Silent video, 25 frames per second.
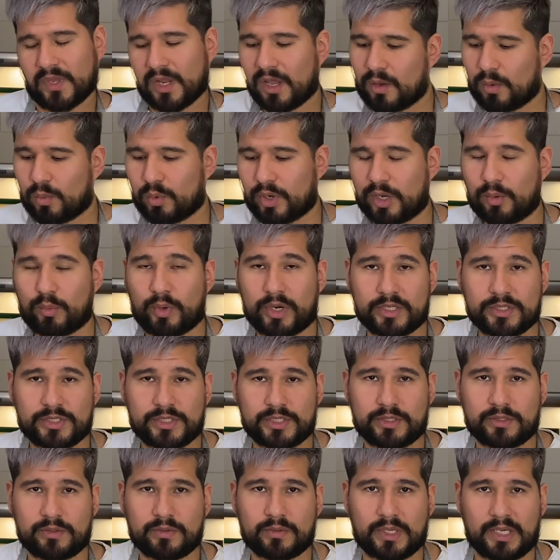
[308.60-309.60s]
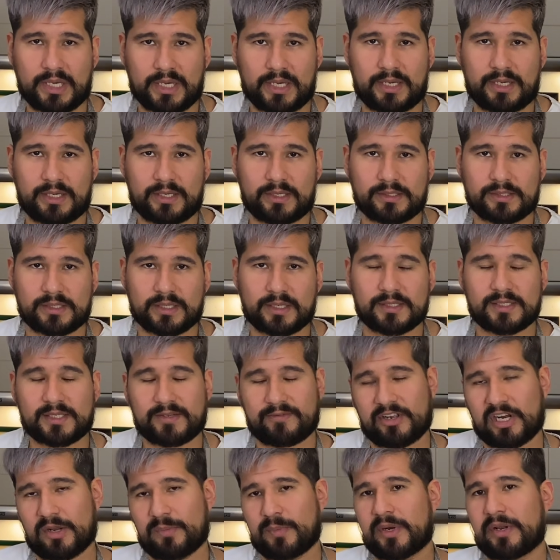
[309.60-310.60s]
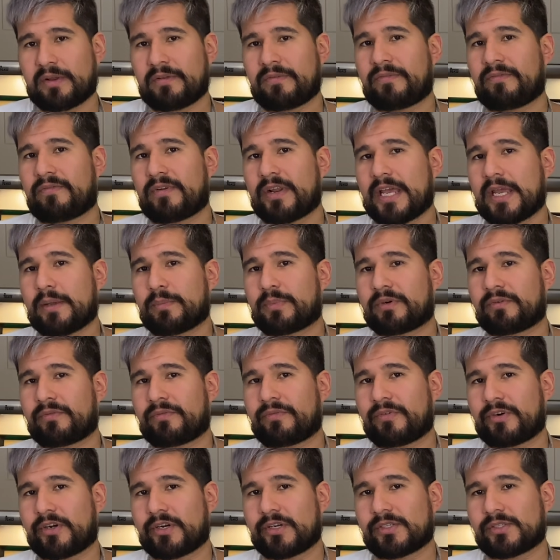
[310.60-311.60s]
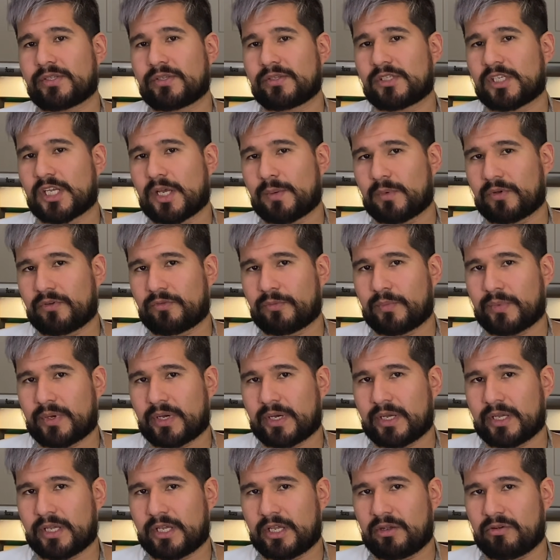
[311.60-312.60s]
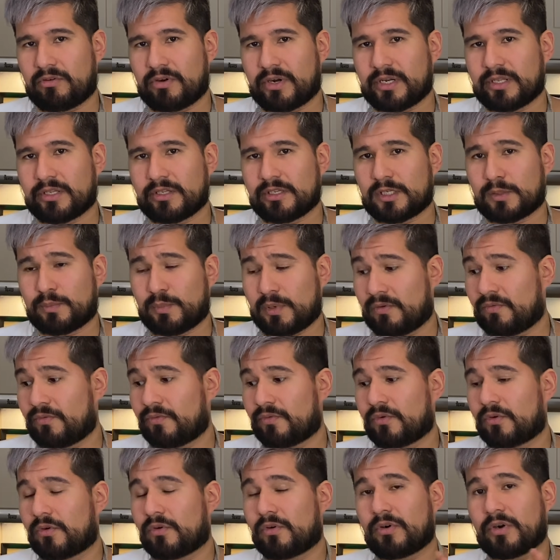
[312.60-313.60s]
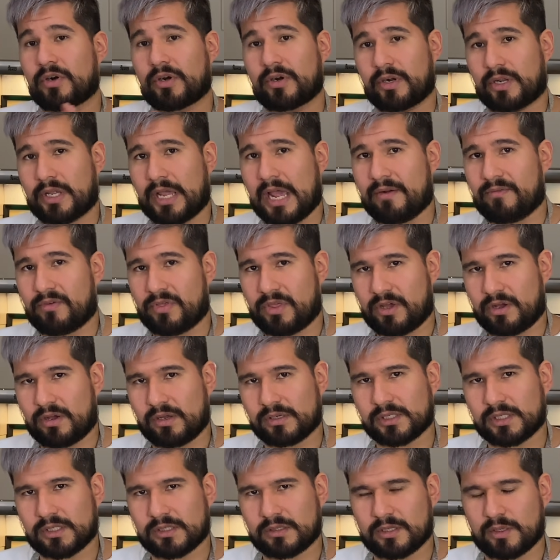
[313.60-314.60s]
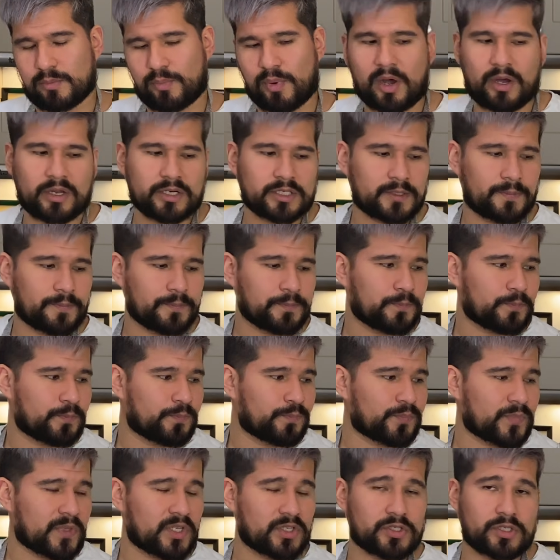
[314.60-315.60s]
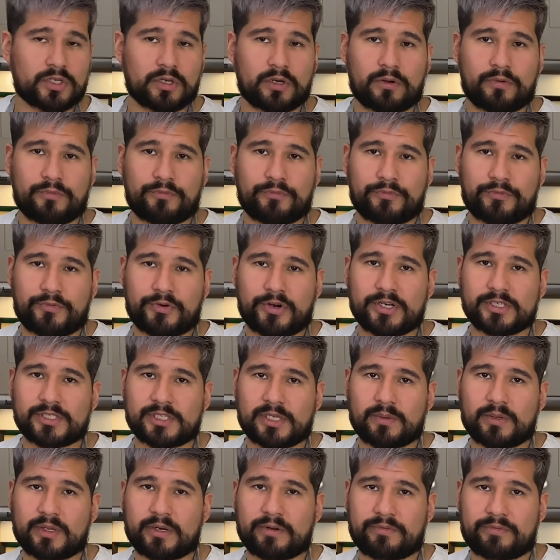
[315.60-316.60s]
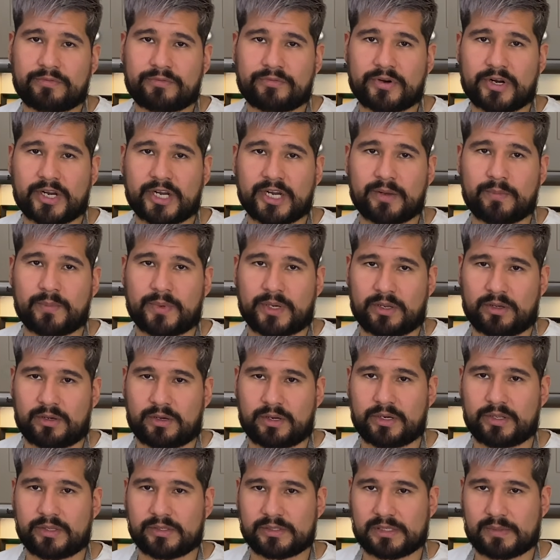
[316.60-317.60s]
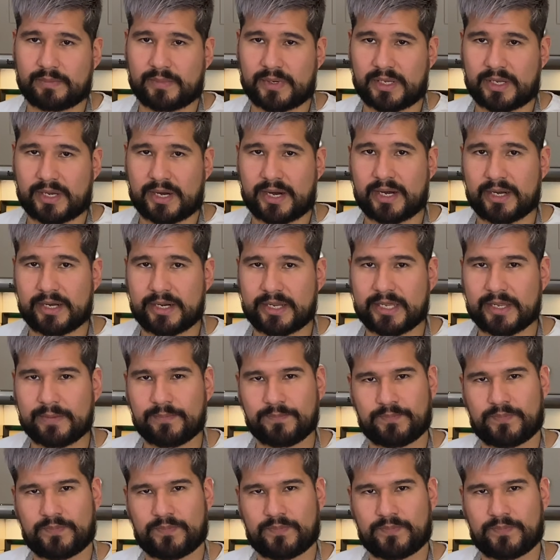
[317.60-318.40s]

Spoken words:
what I wanna do is develop a bit of flavor first in some of my ingredients before everything goes into the pot. So first I'm gonna fry my onions and my garlic,